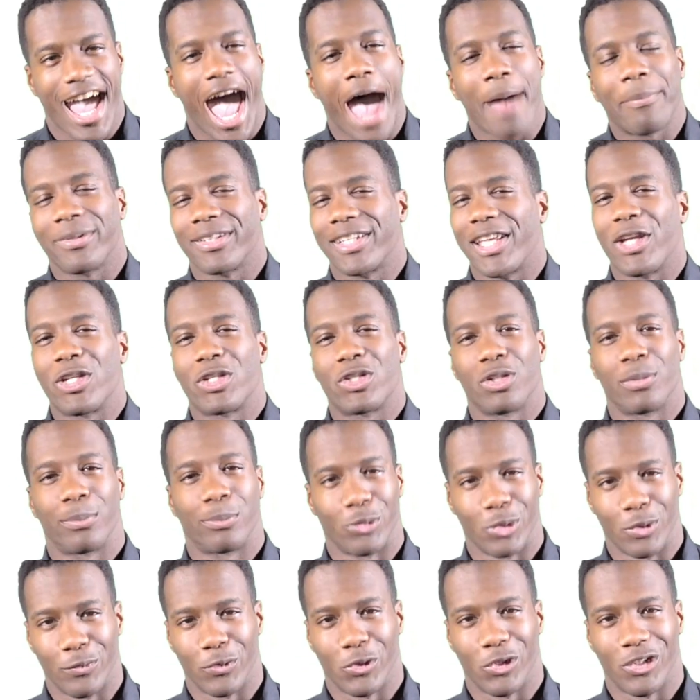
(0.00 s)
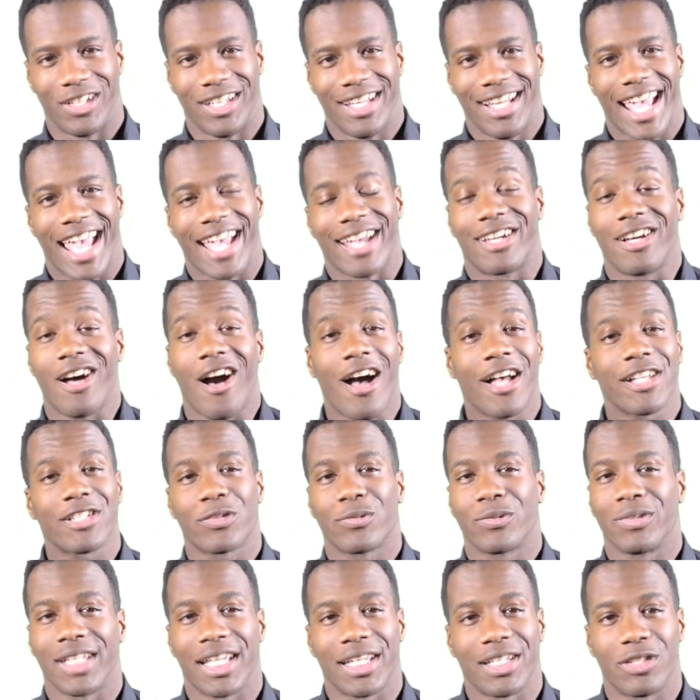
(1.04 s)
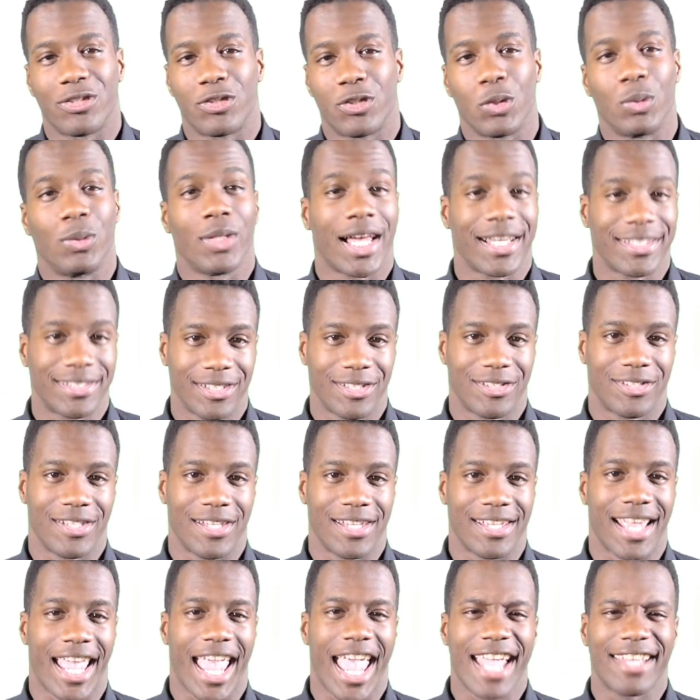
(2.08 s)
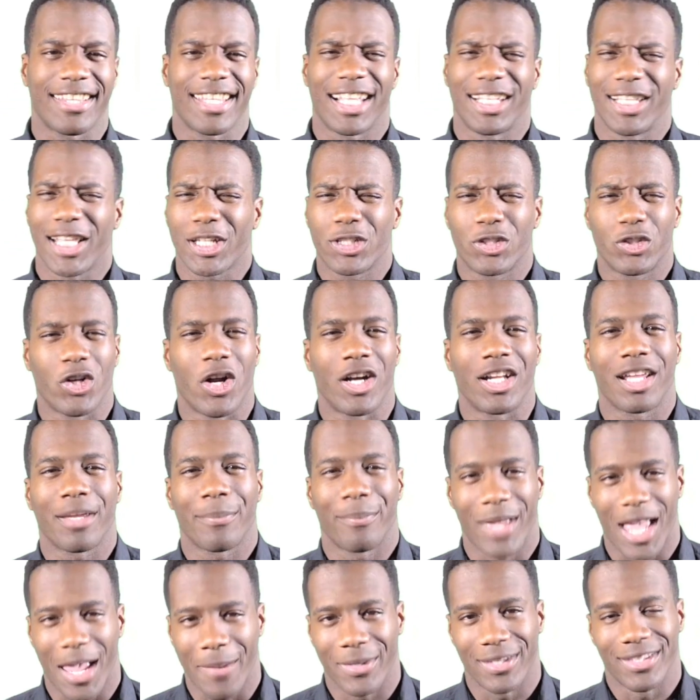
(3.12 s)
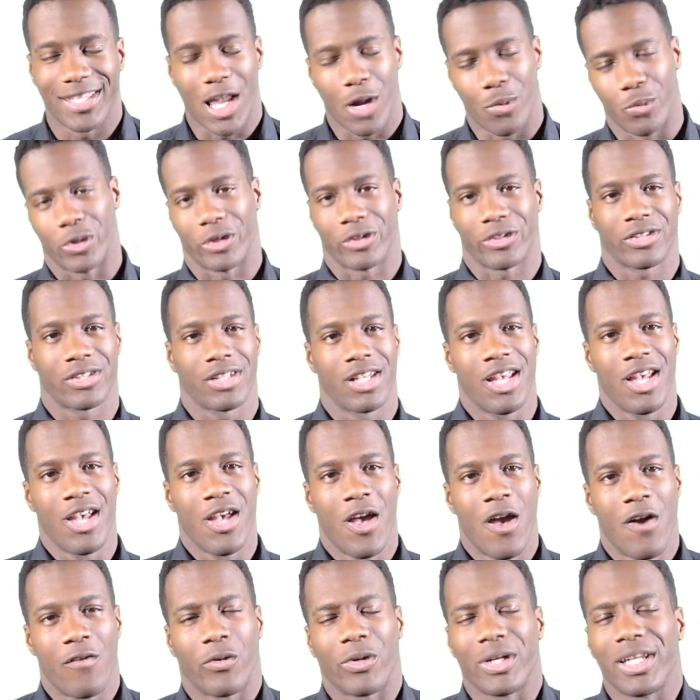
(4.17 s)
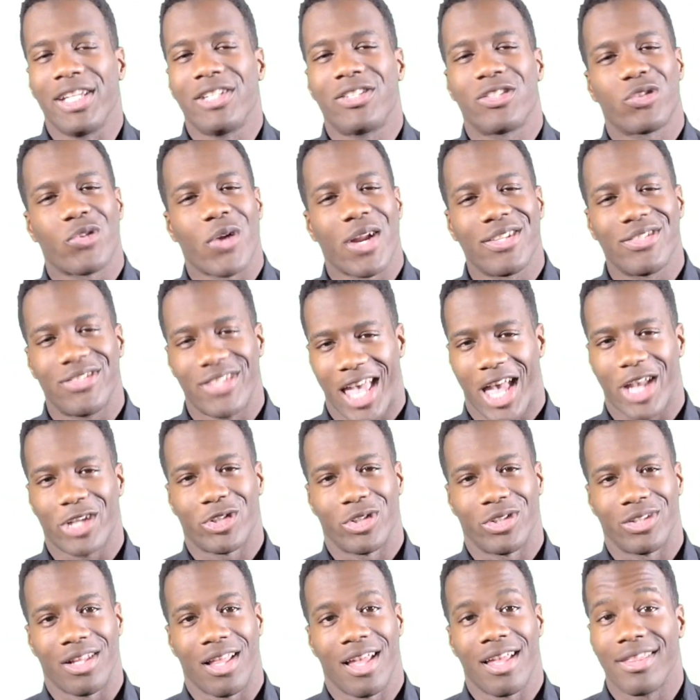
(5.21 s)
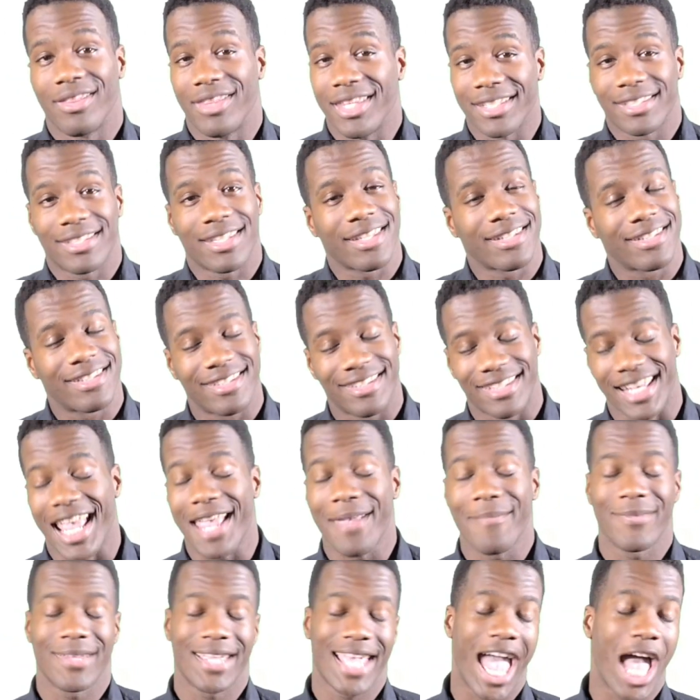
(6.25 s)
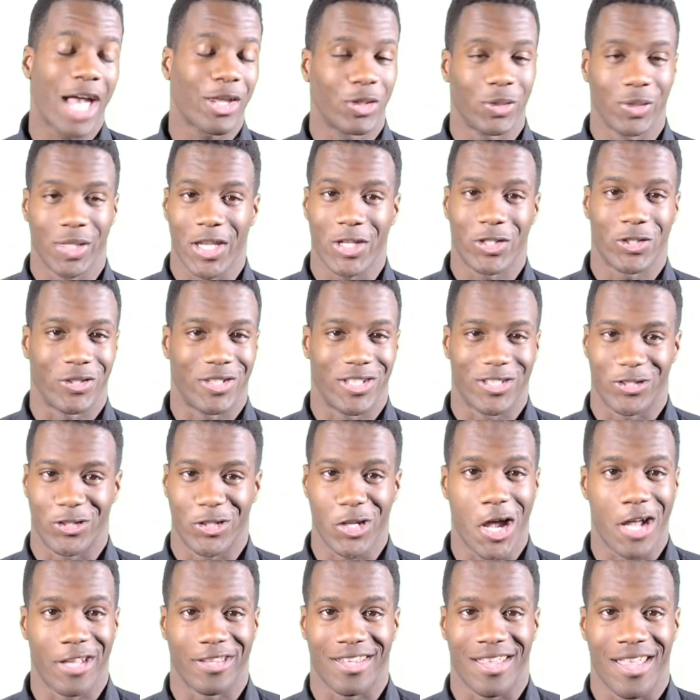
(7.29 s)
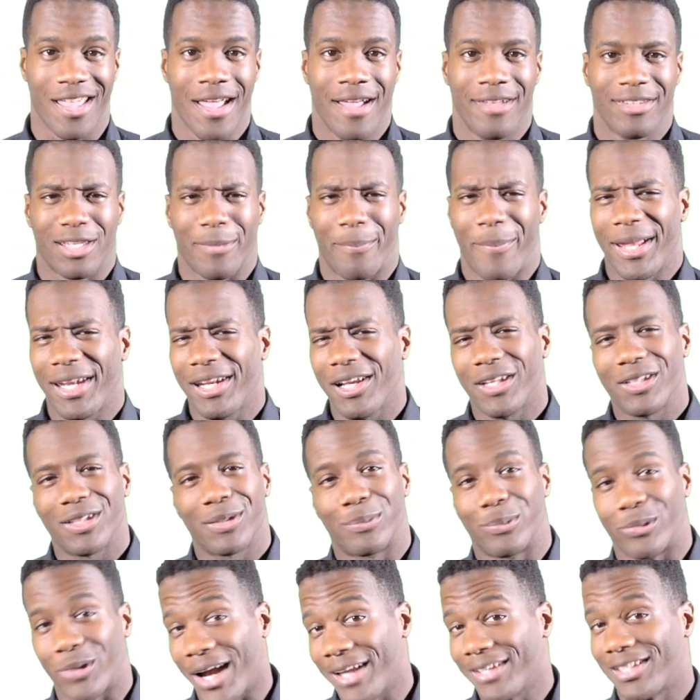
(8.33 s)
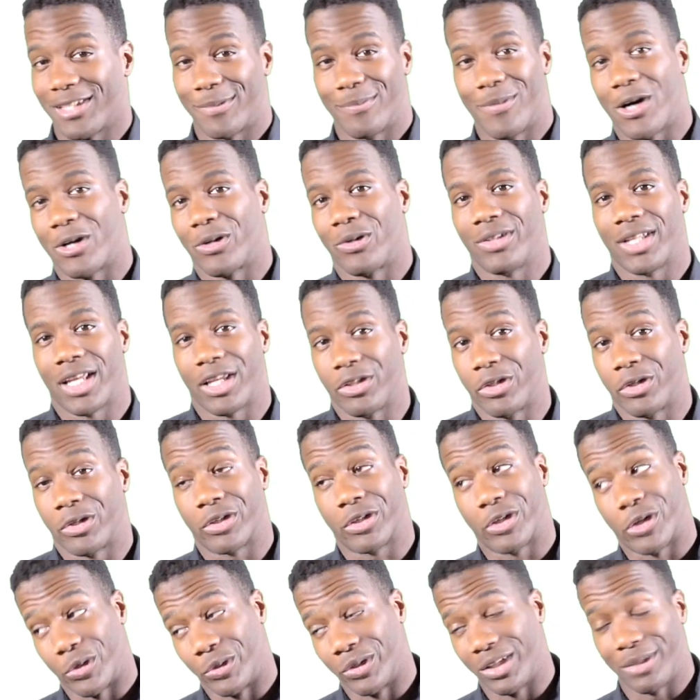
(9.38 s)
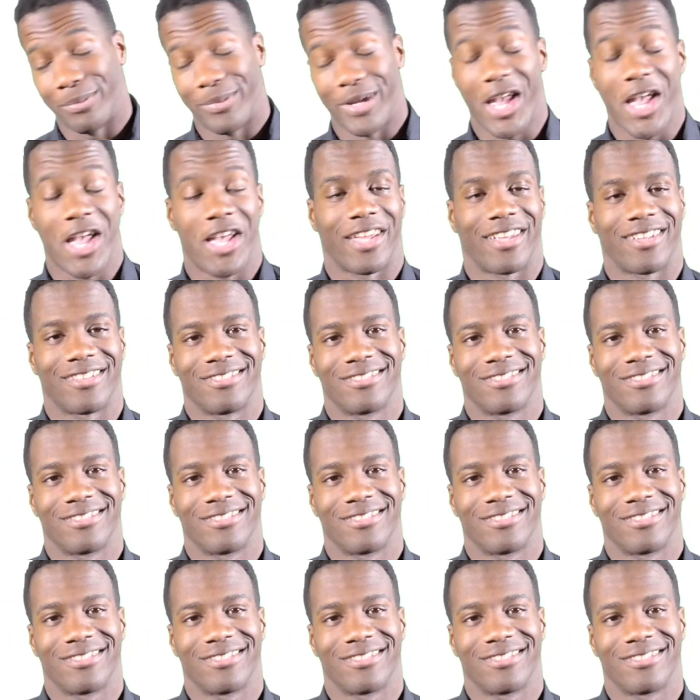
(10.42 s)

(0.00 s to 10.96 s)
application approval, and costs related to licensing and electronic payment networks. For each transaction, this same calculation is done, depending on the pricing model that you're currently paying.